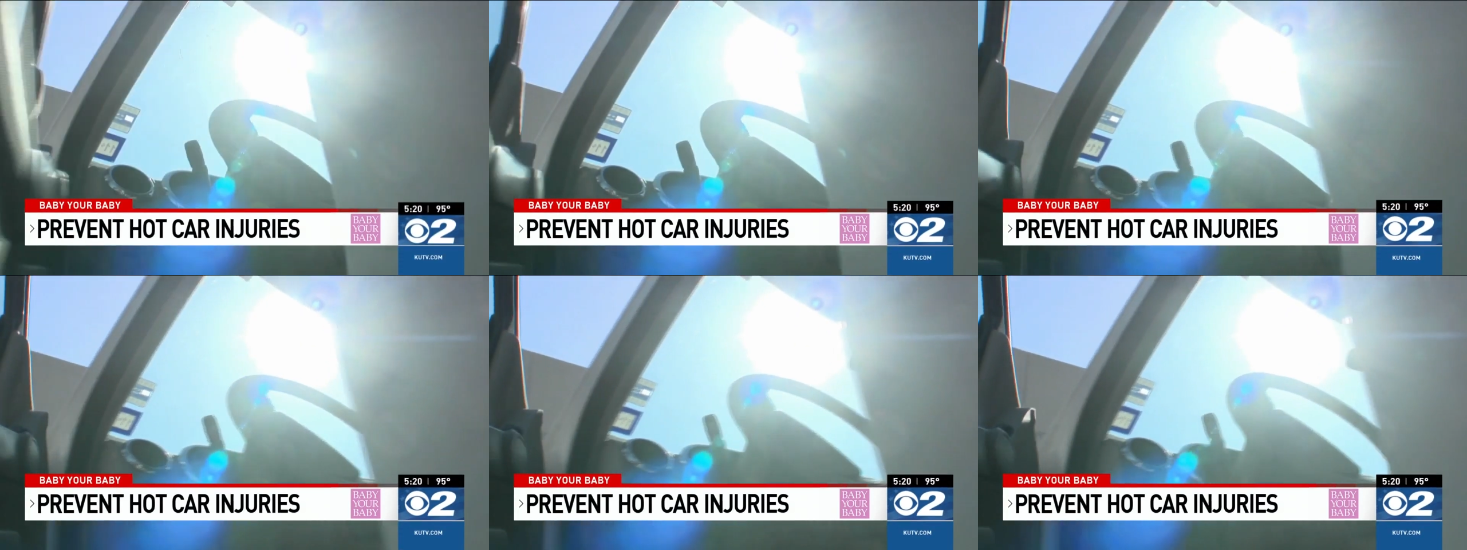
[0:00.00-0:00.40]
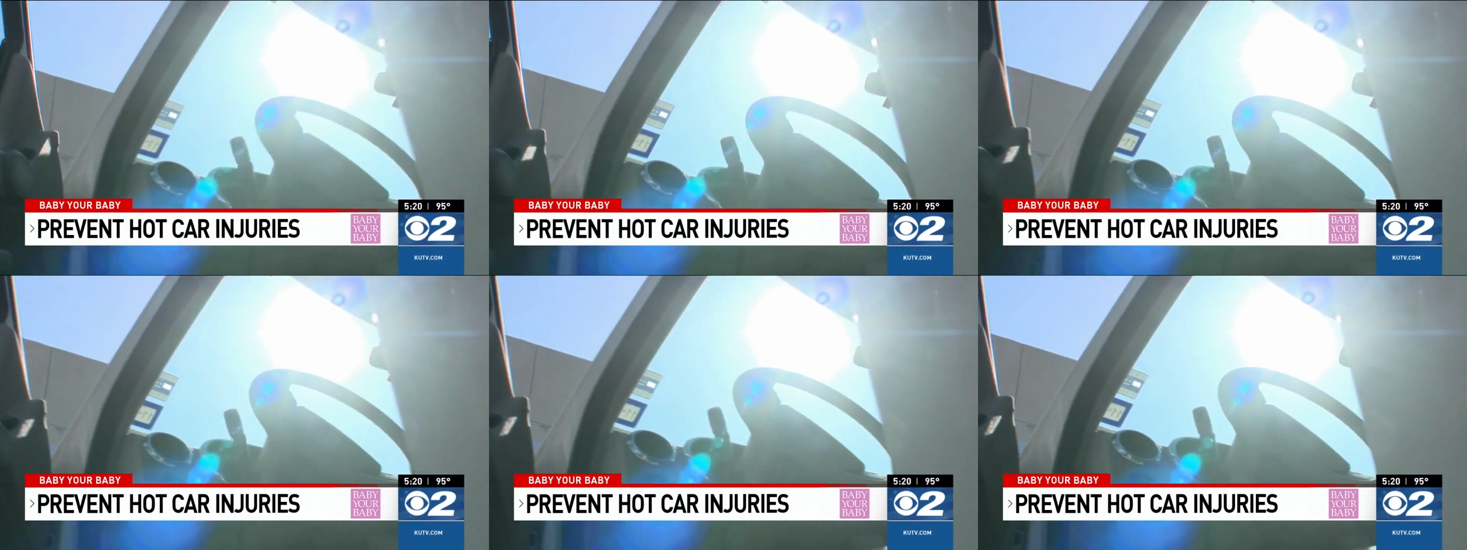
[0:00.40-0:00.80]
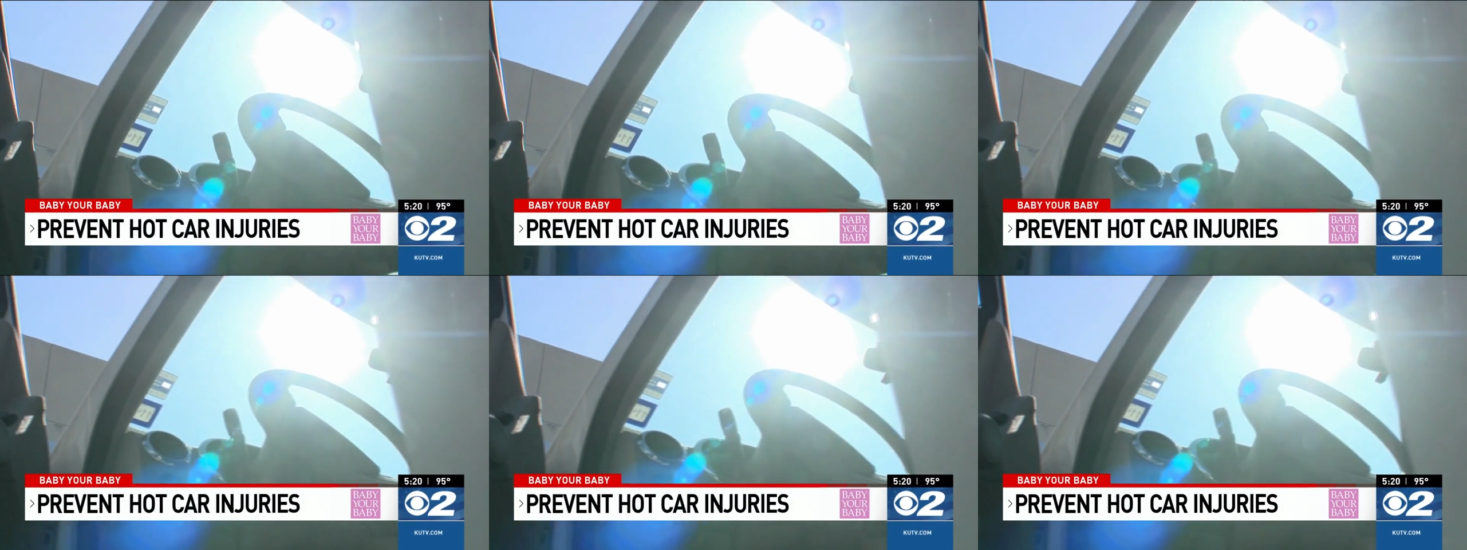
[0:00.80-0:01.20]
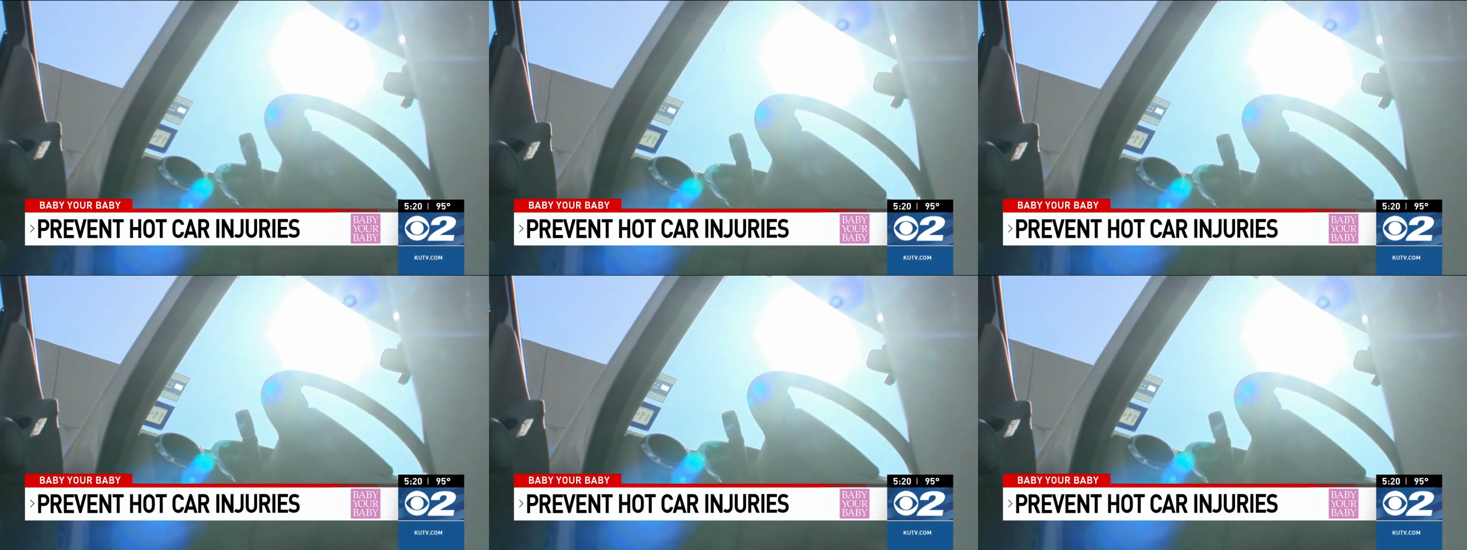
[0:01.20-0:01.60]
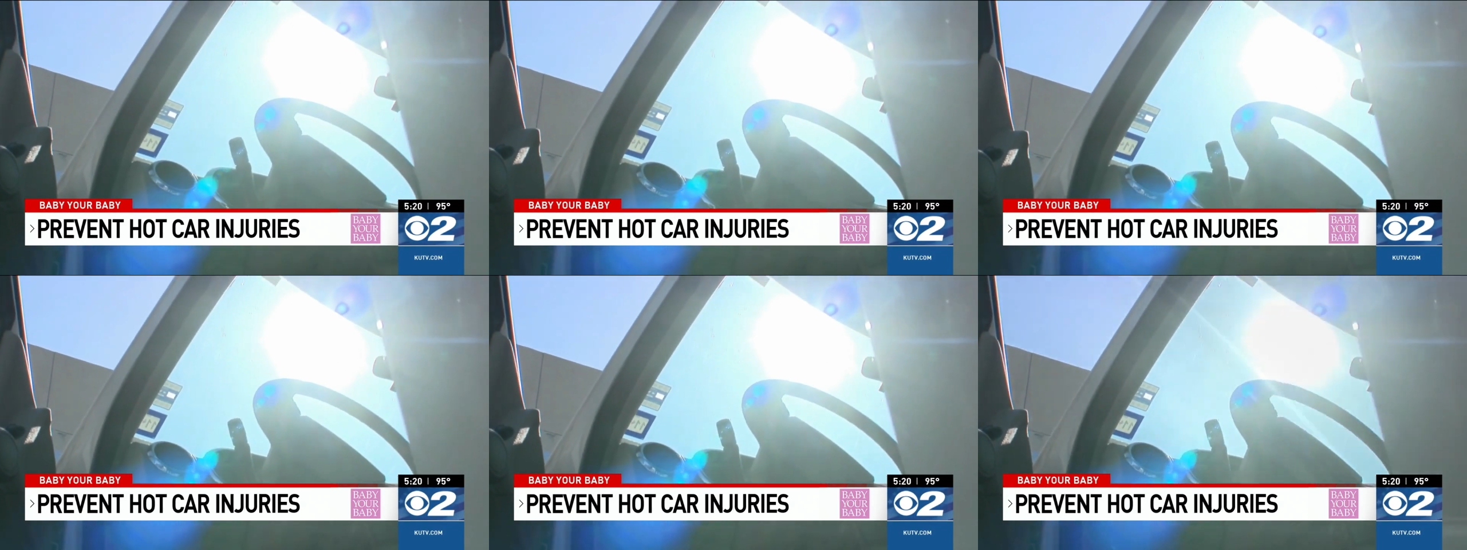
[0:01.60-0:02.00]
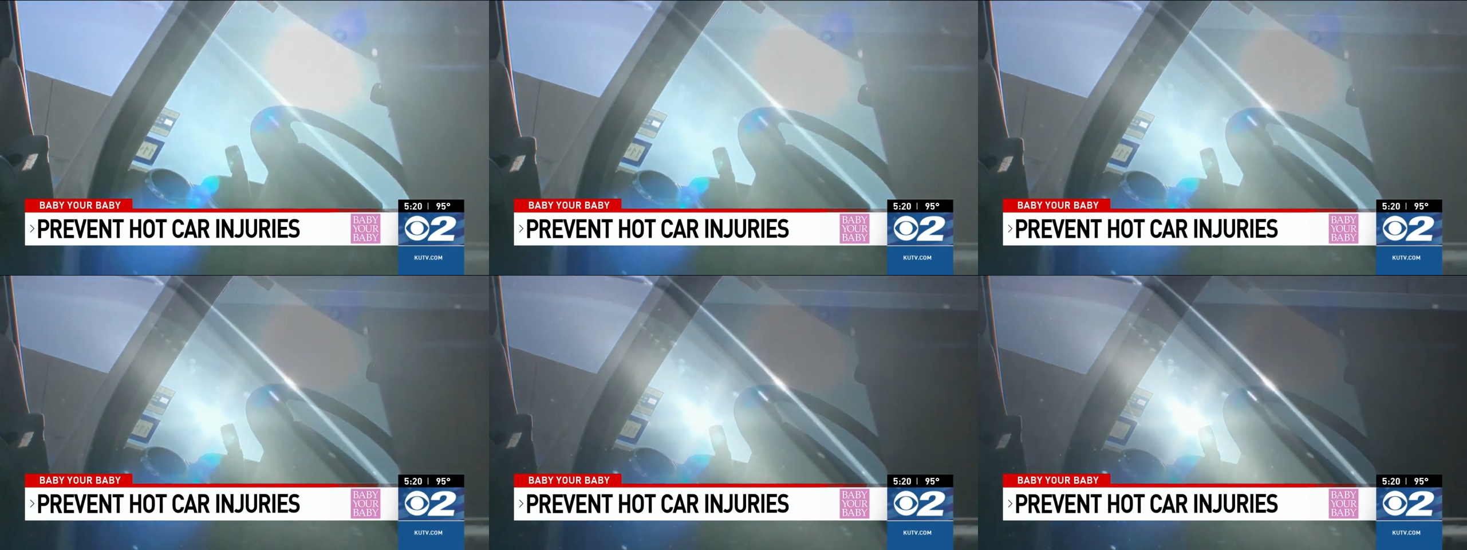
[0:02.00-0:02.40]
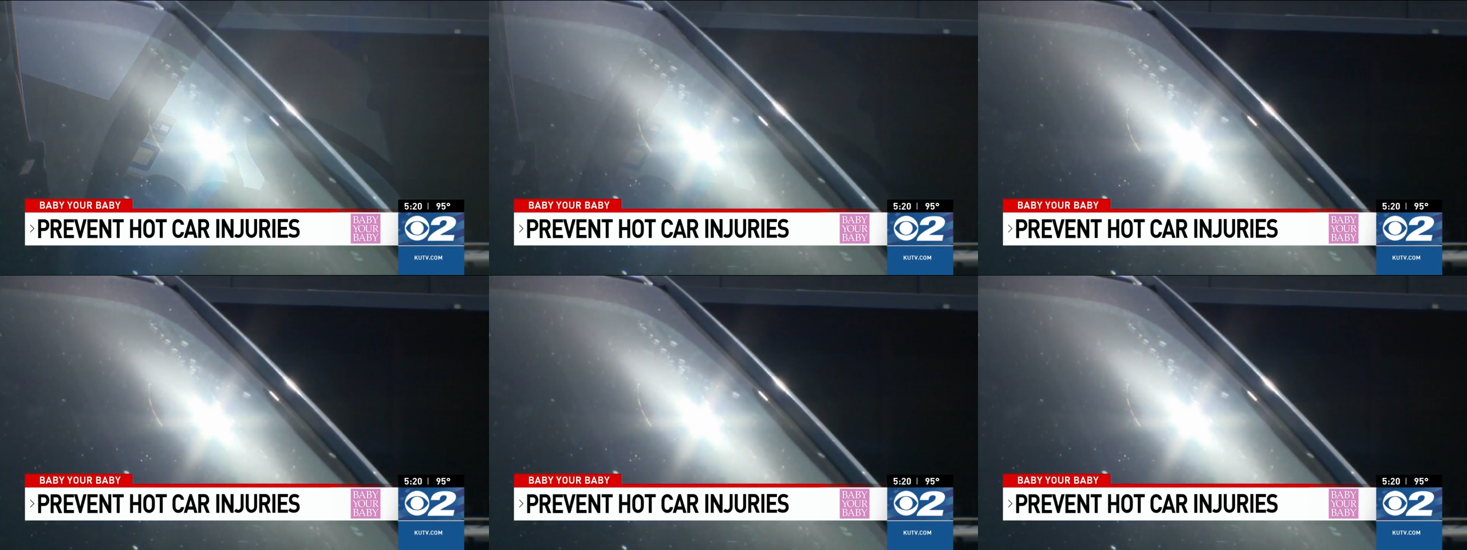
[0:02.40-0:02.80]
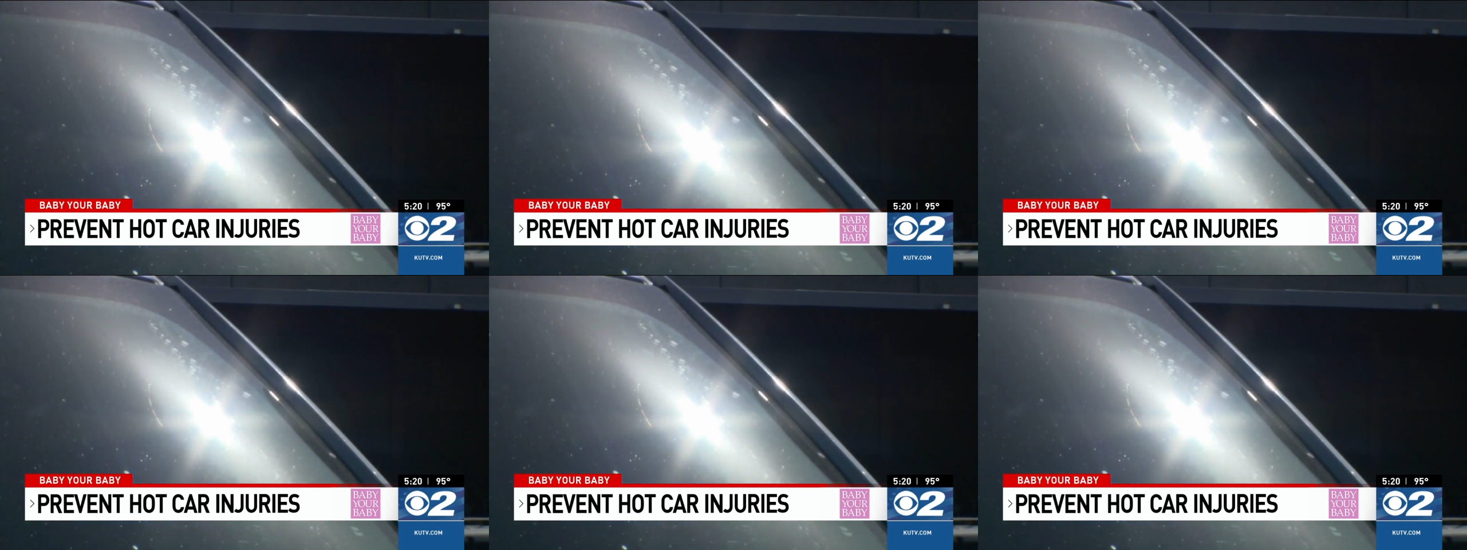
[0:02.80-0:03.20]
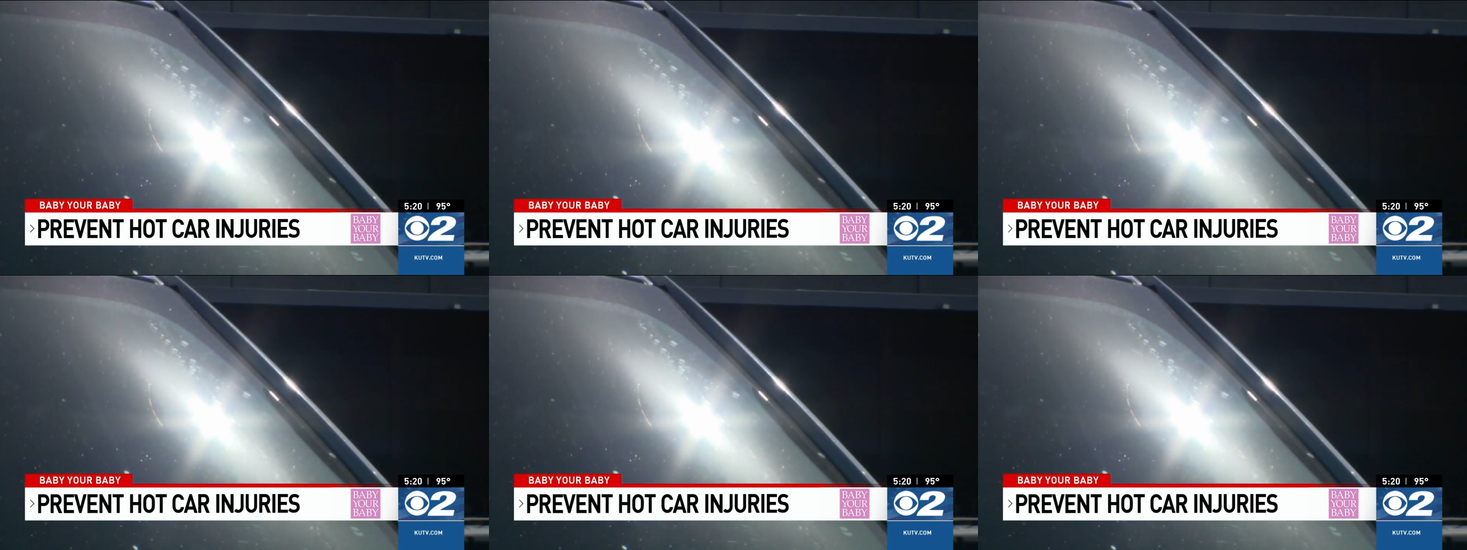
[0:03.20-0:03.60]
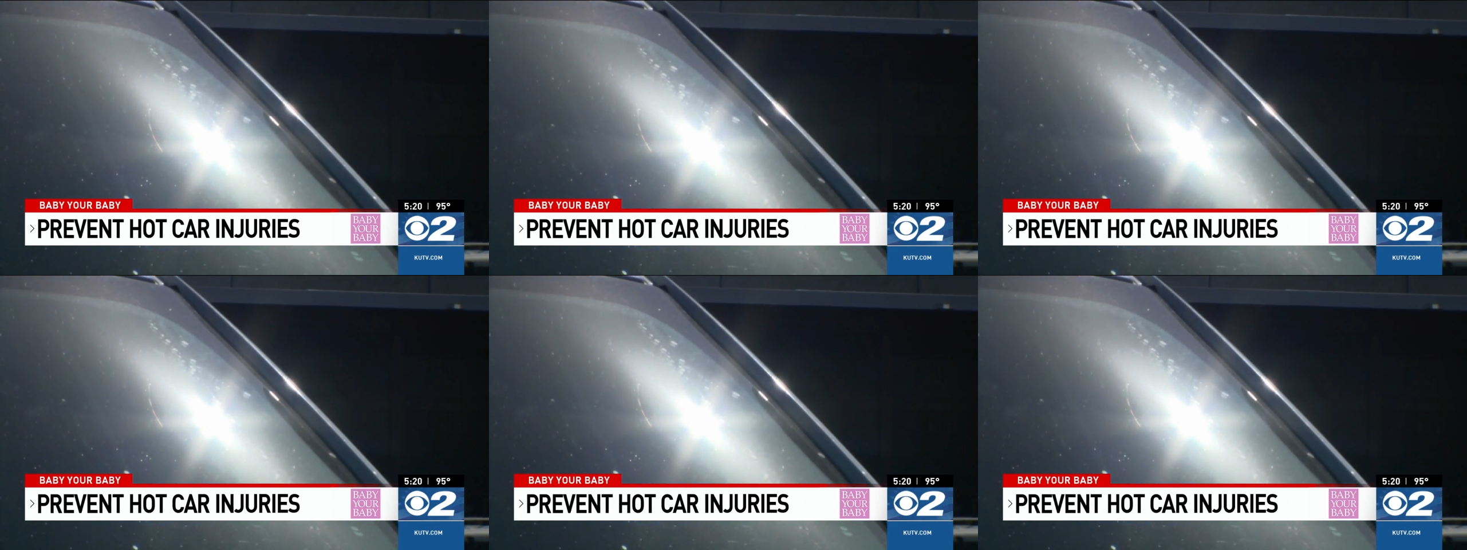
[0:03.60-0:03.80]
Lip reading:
No face is visible, so there are no lips to read.